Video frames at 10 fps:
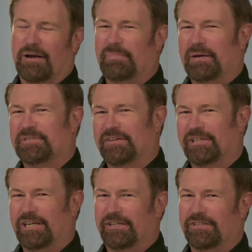I'm Bob
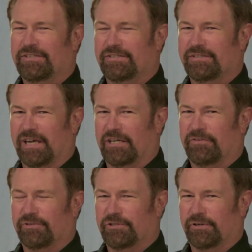Savakinus. Thank
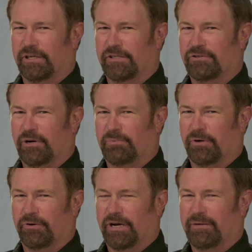you for tuning into our
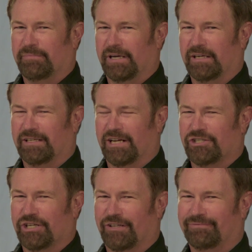program in a
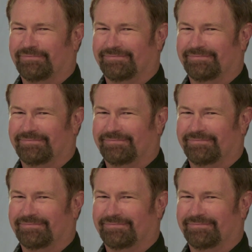nutshell.